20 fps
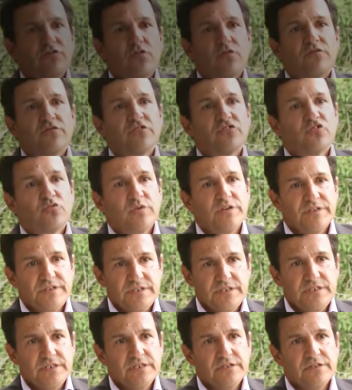for over
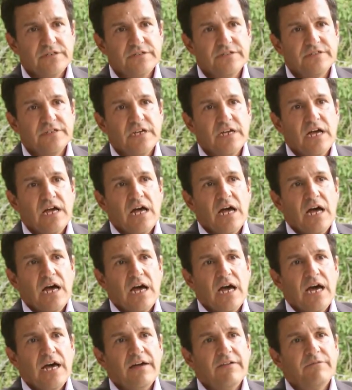20 years.
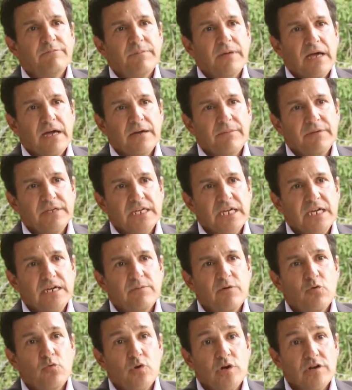I've, i
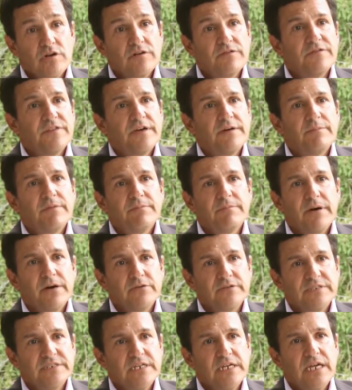became aware of them
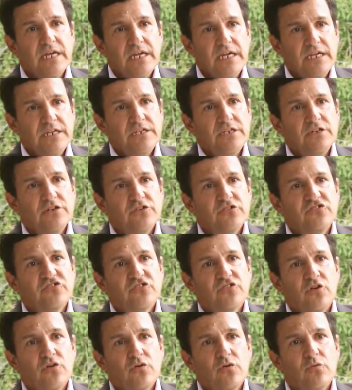about eight years
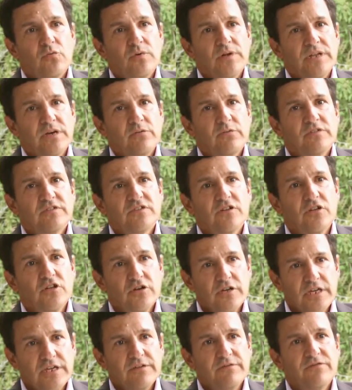ago when I was
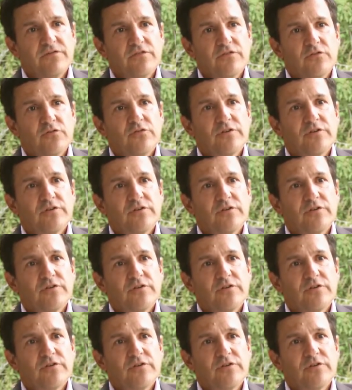looking for an